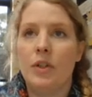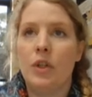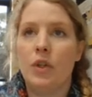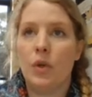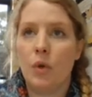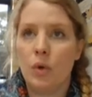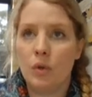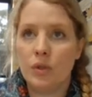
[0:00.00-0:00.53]

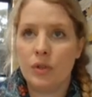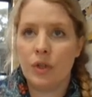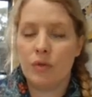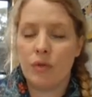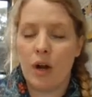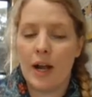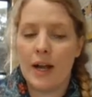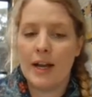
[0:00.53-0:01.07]
could also
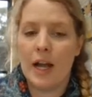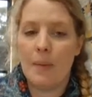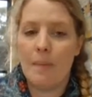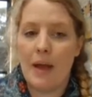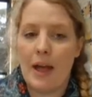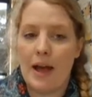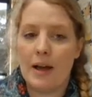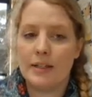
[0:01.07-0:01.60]
write
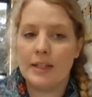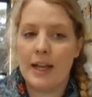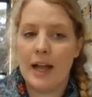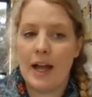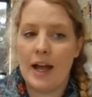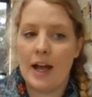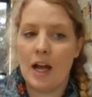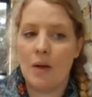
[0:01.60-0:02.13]
about
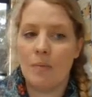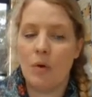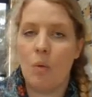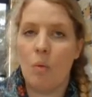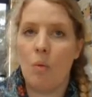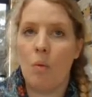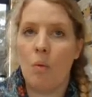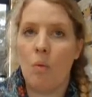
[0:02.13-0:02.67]

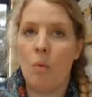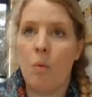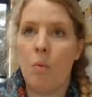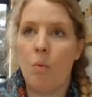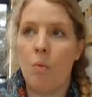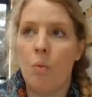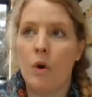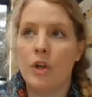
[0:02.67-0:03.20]

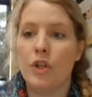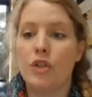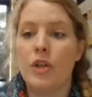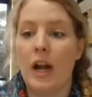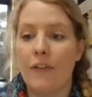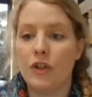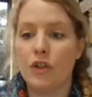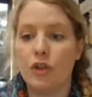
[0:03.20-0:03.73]
what you
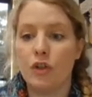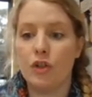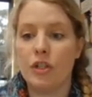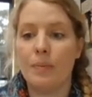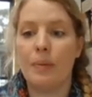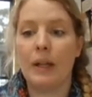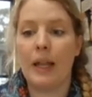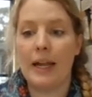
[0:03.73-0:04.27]
have to do
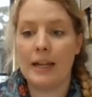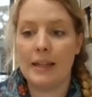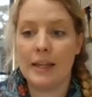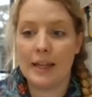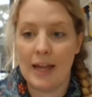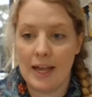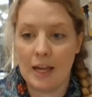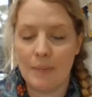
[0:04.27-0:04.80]
to play the
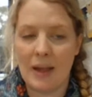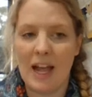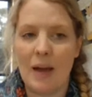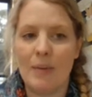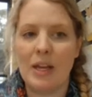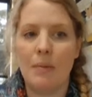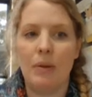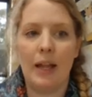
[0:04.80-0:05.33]
game, how
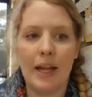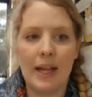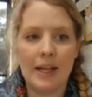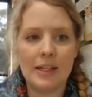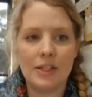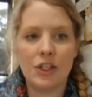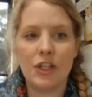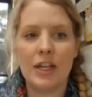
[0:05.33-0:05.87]
many
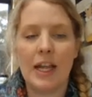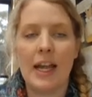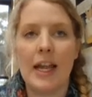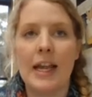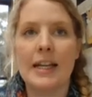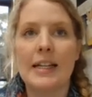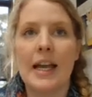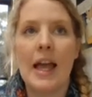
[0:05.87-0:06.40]
players you
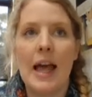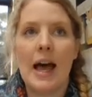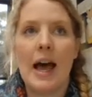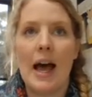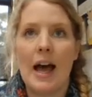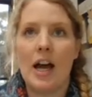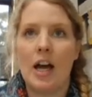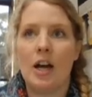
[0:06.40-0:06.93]
need,
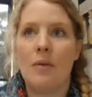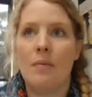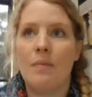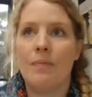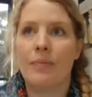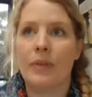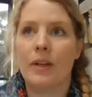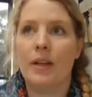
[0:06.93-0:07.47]

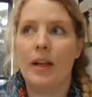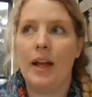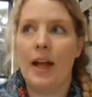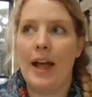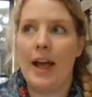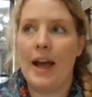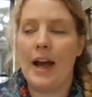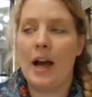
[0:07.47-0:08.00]

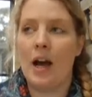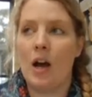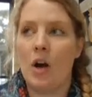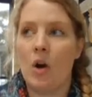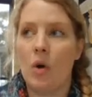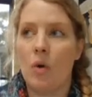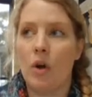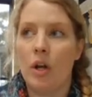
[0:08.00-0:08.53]

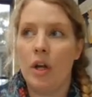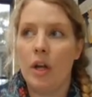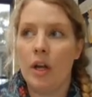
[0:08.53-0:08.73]
how